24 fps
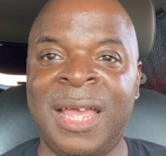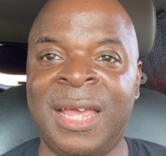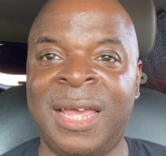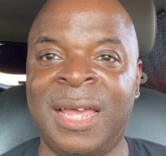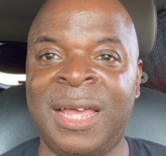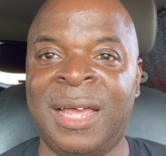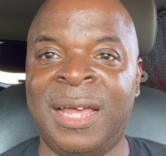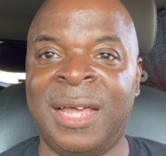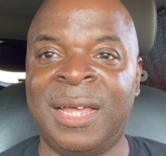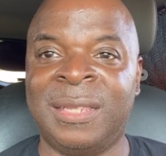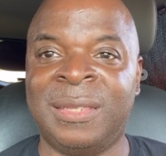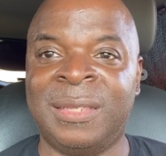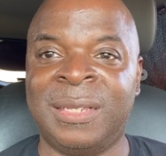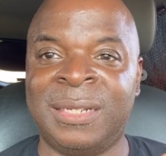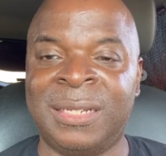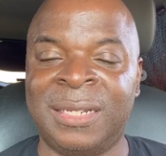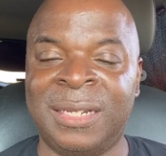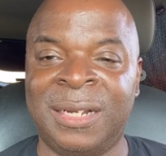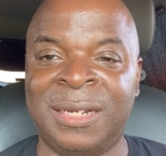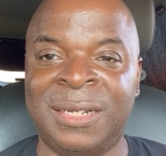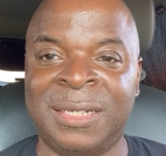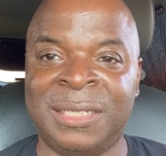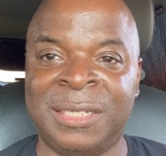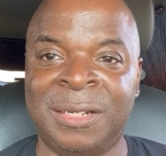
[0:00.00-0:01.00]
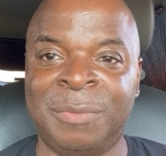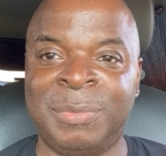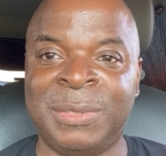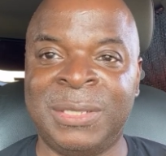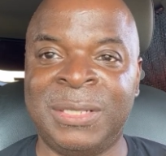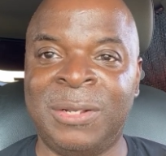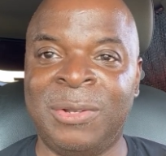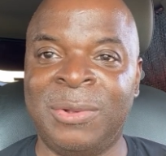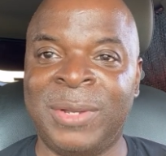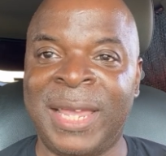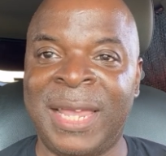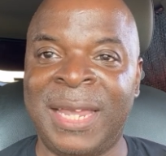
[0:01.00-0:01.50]
Uh, the dealership is
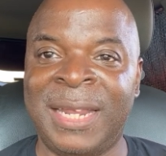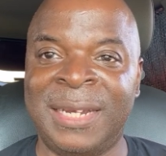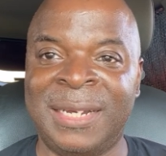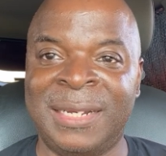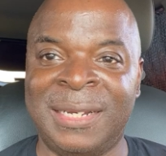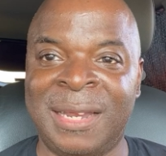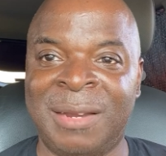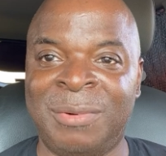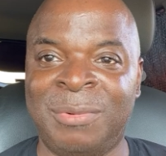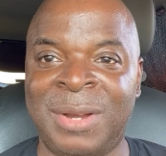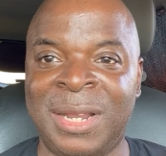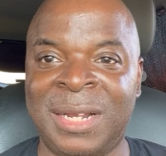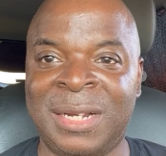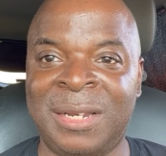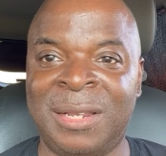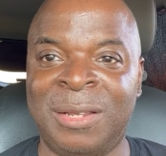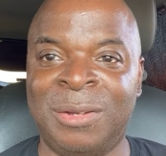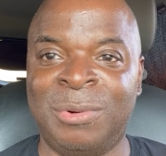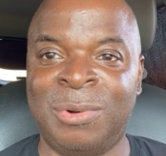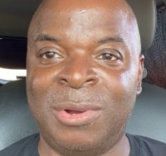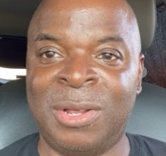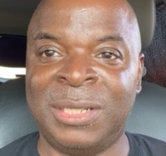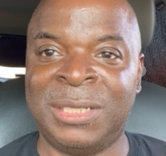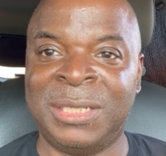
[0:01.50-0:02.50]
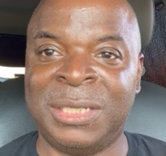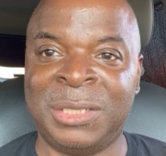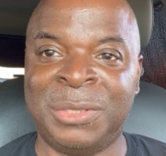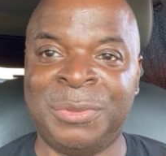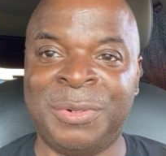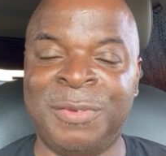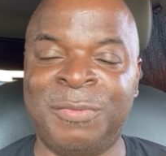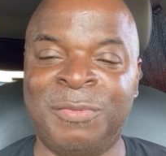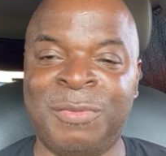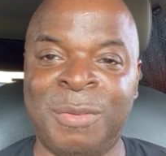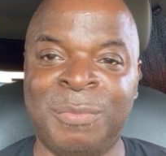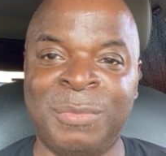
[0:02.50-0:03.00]
located directly across the
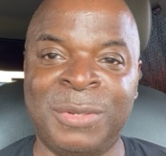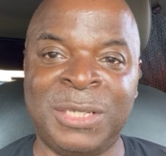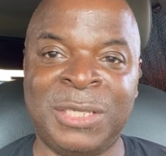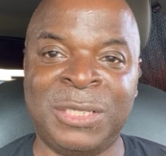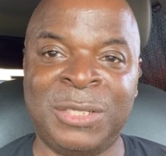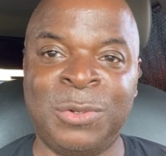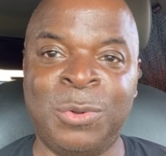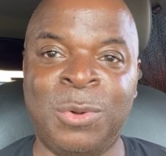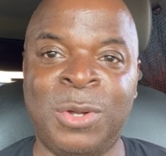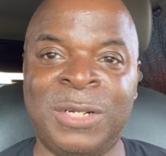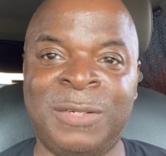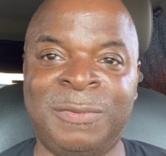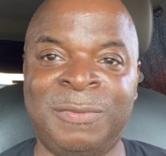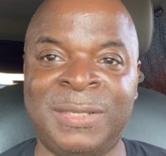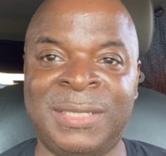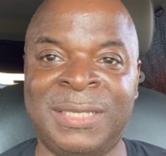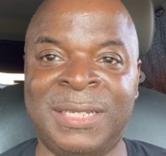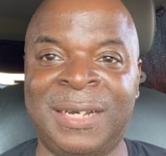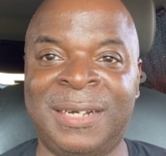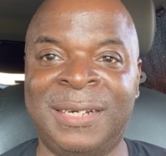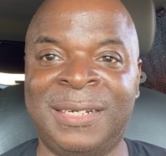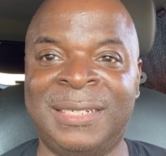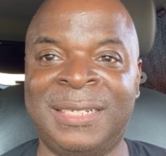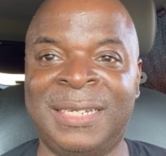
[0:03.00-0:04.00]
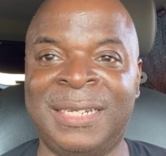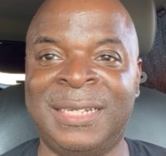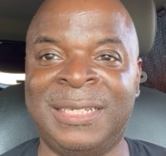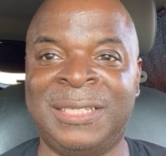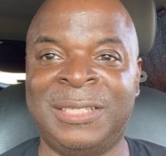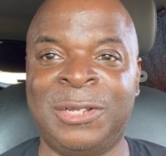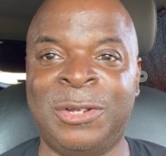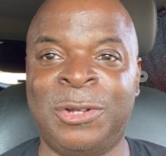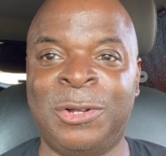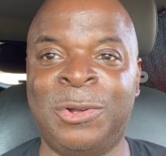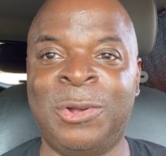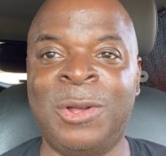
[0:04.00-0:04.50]
street from the storage facility,
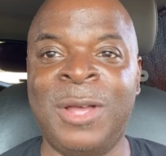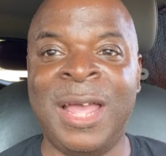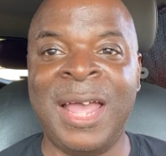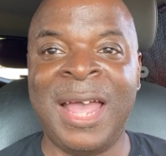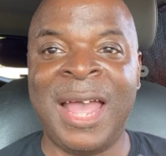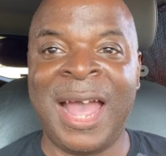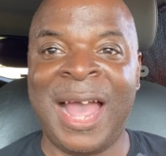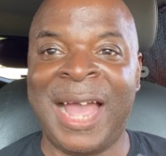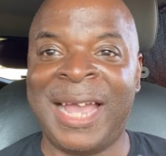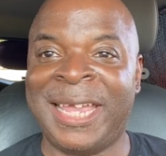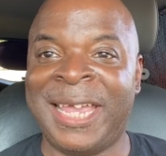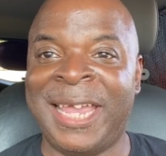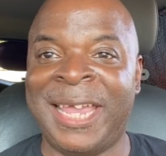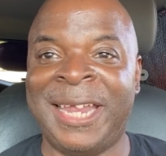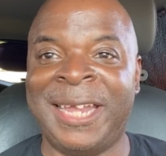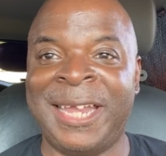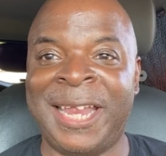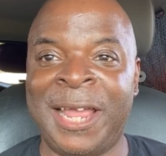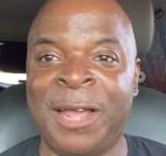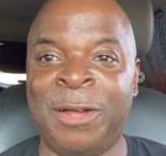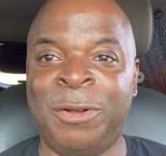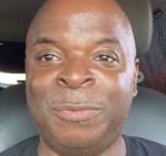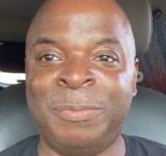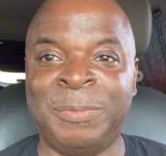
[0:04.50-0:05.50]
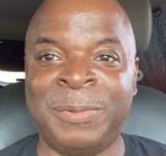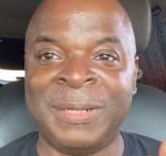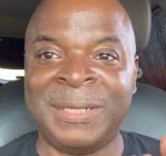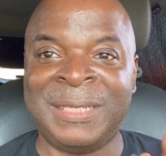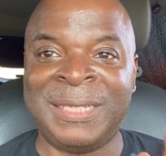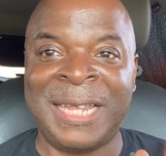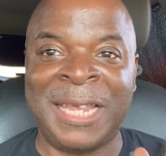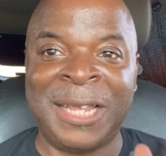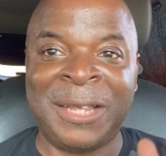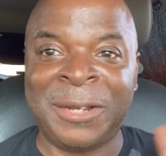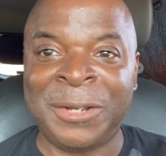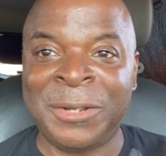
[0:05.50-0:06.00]
so I can't help but
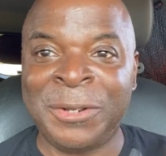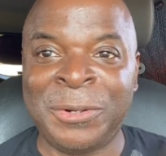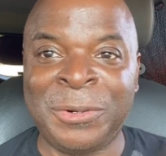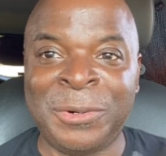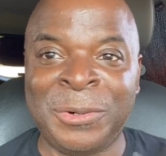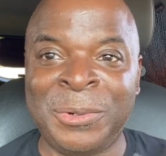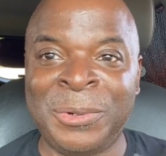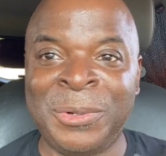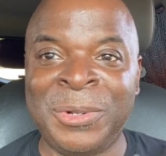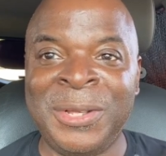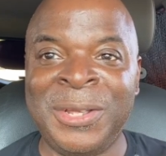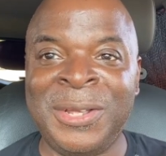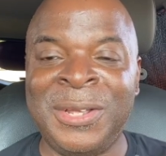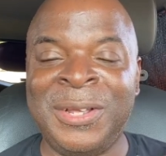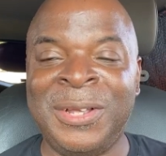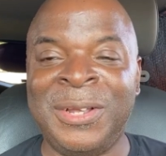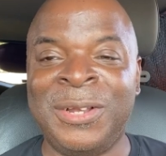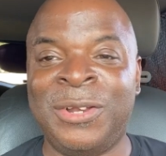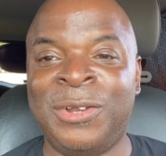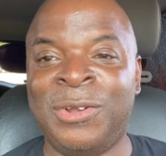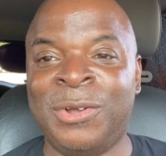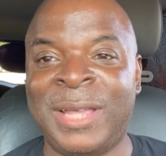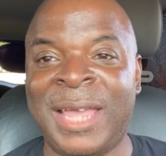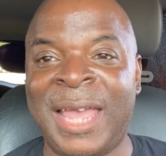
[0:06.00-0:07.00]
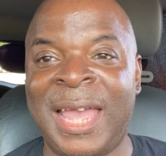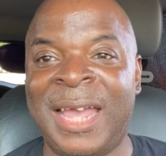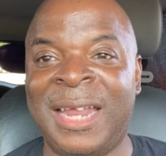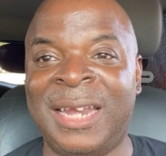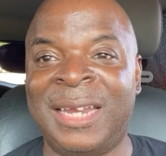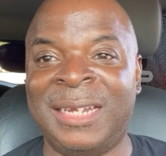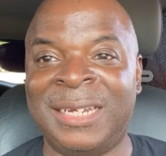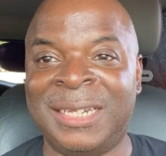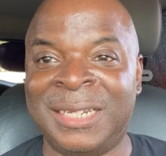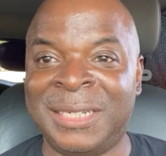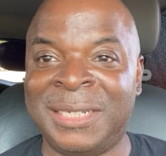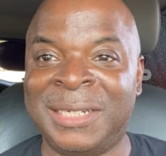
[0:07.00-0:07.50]
take a little look at
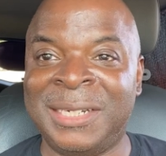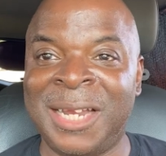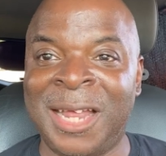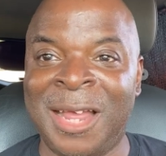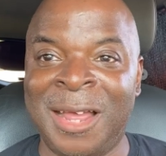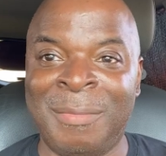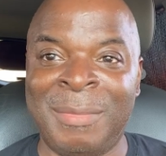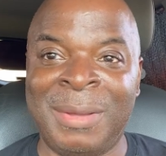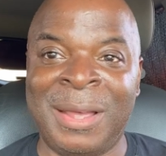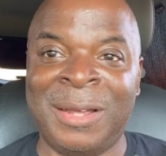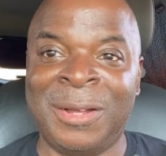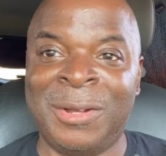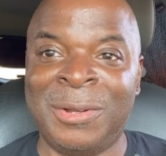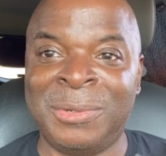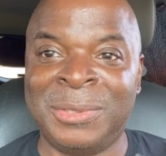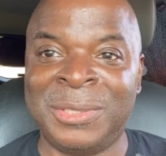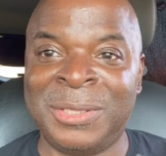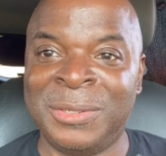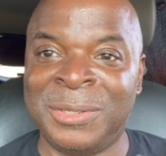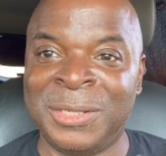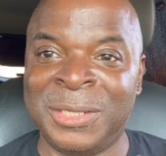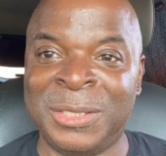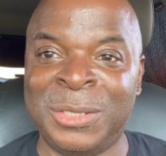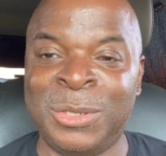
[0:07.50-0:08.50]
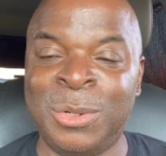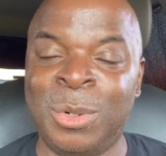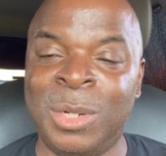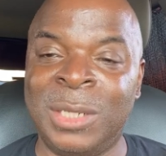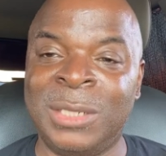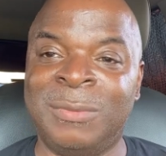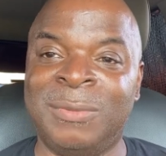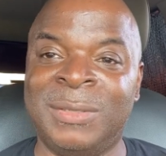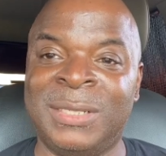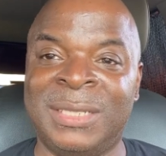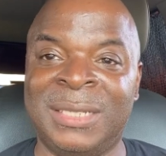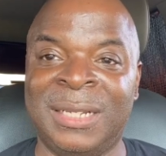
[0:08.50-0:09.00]
it each time I go to the
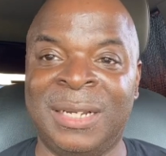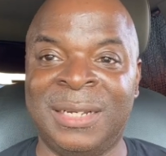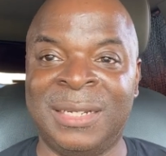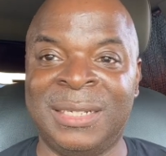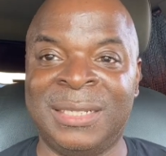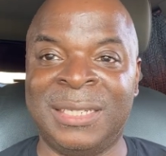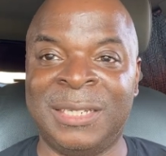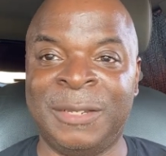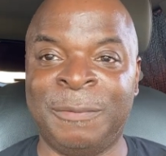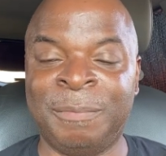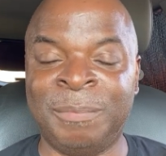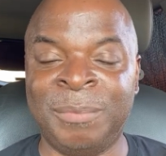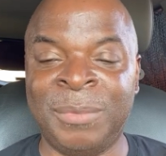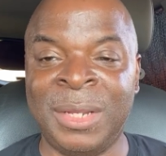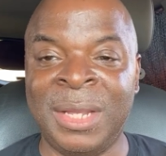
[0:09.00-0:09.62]
storage facility.